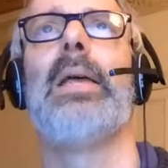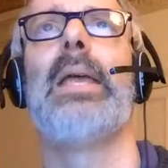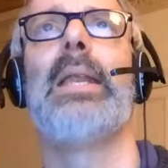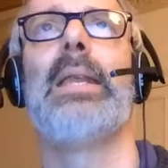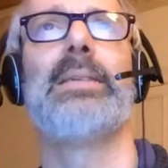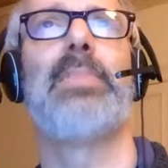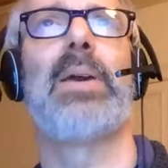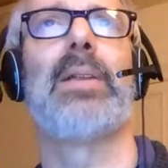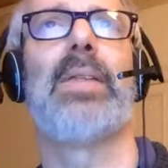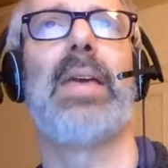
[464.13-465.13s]
it is
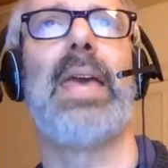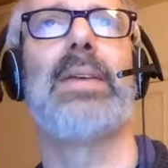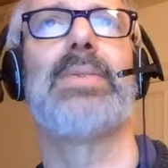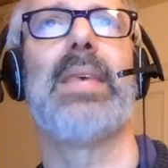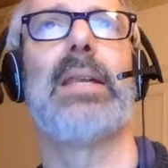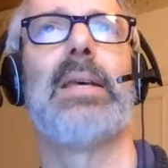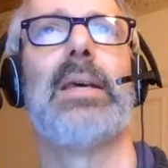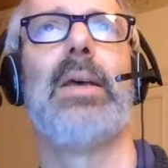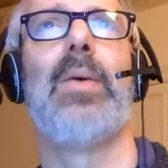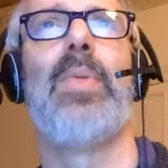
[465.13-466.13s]
apparently the case that
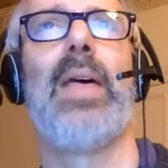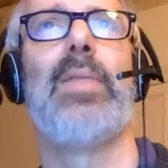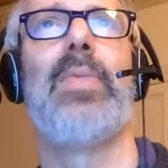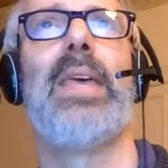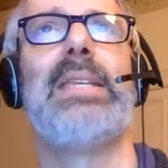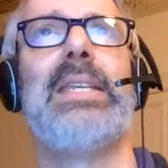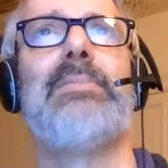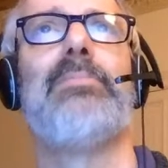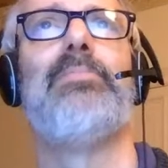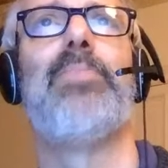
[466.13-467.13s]
they
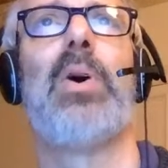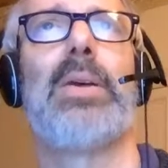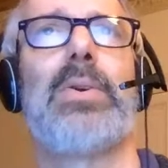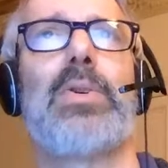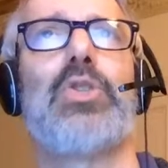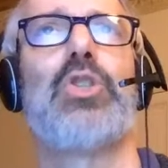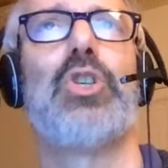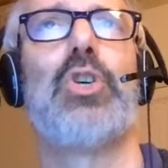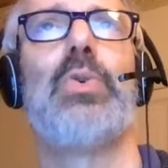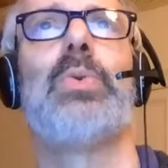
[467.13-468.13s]
didn't bother
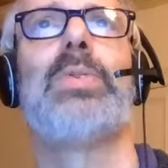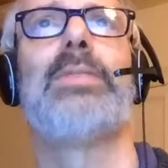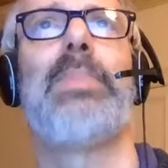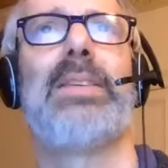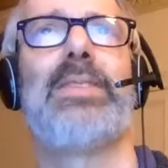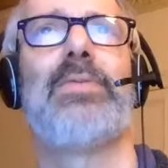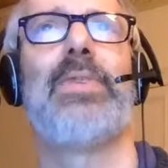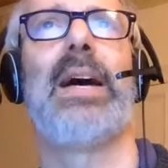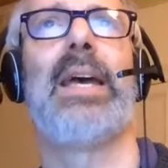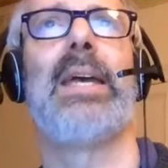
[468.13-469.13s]
to
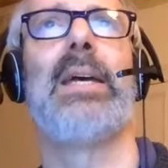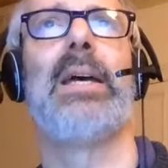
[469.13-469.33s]
specify